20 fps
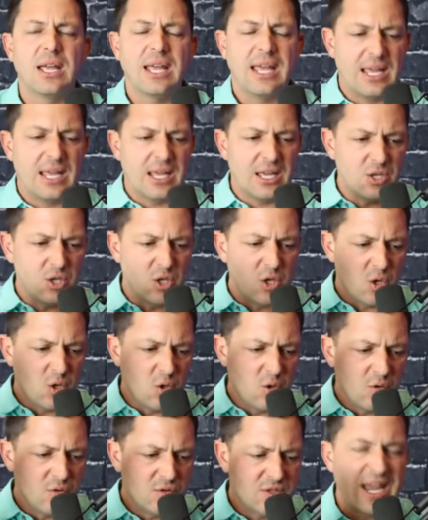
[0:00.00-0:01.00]
and
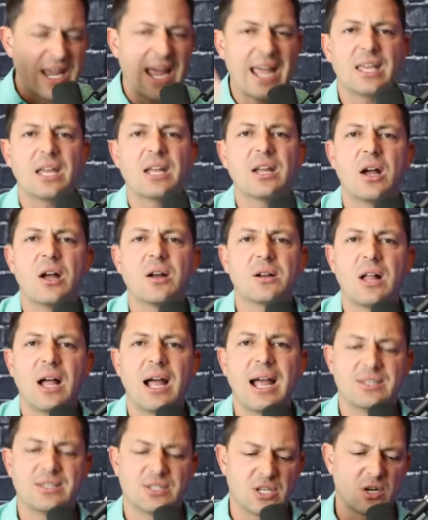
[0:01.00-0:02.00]
you taking on
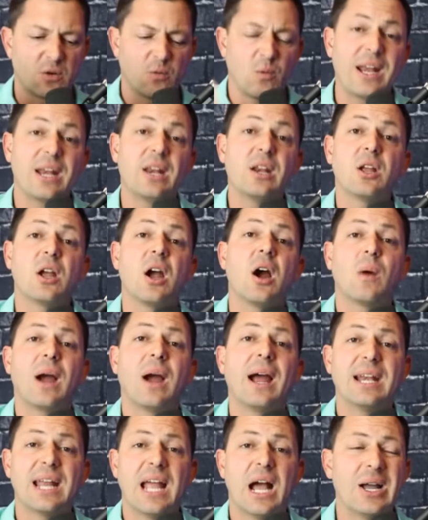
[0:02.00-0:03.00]
clients that are ready to go
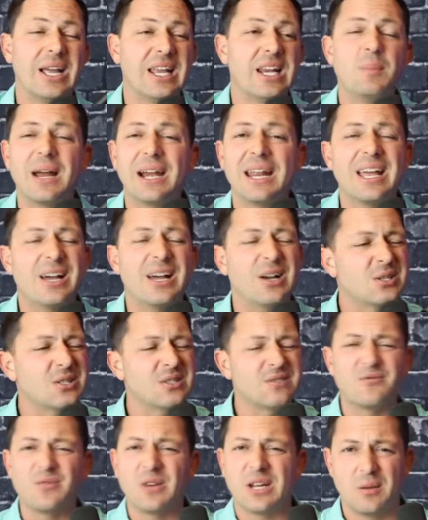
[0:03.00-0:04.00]
right now. Anybody
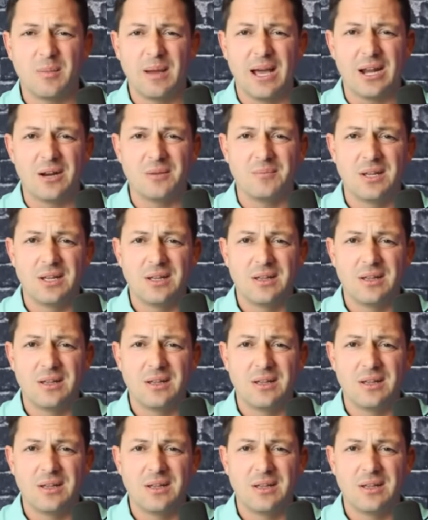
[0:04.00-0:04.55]
else, forget about them.